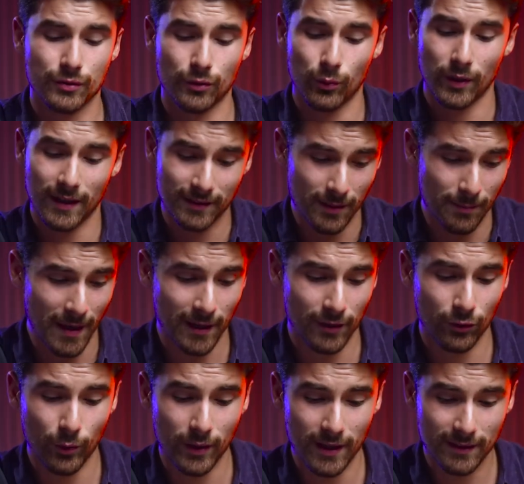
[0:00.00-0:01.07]
So what I did back
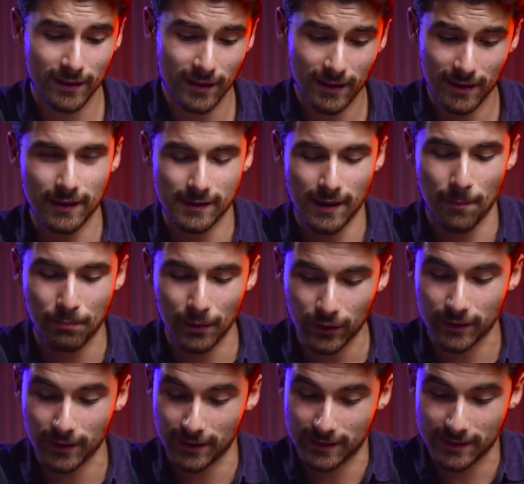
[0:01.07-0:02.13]
in 2018 is I
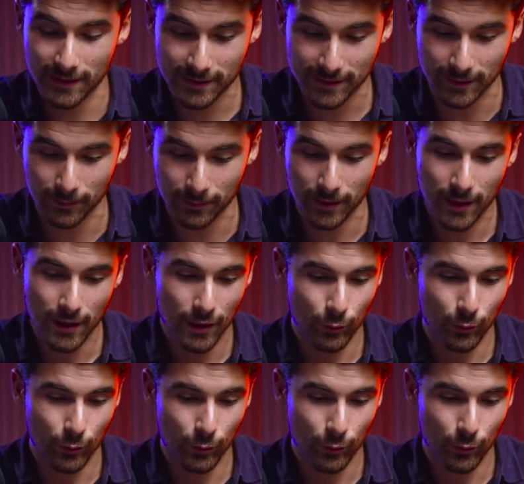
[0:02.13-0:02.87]
built a system